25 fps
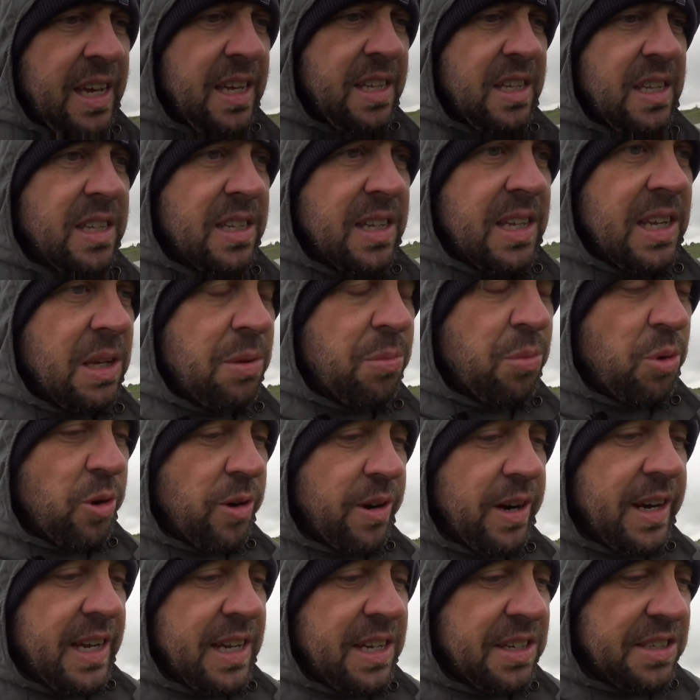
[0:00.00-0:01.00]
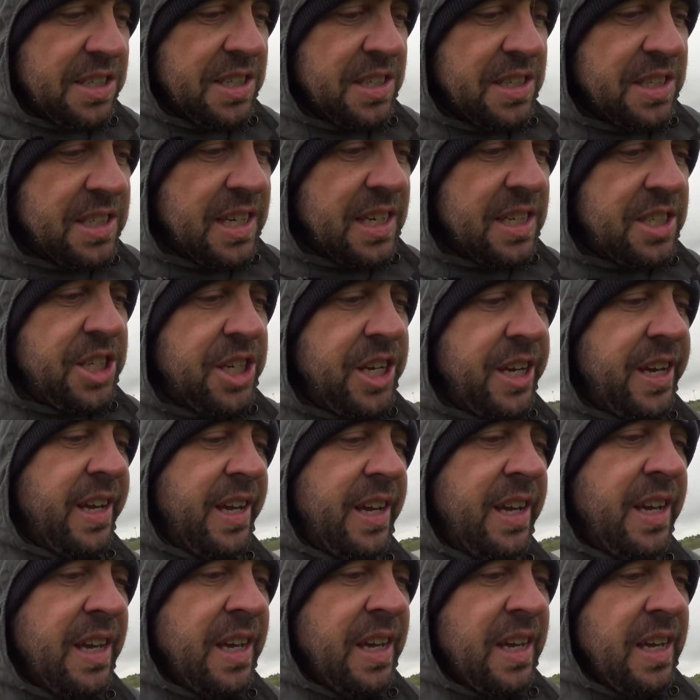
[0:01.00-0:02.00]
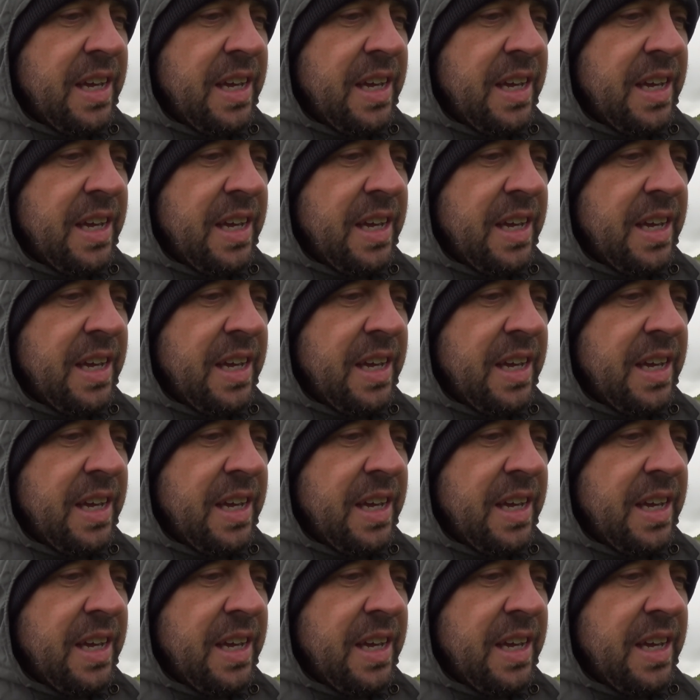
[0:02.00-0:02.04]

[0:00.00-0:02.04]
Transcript: and then laying more eggs and such.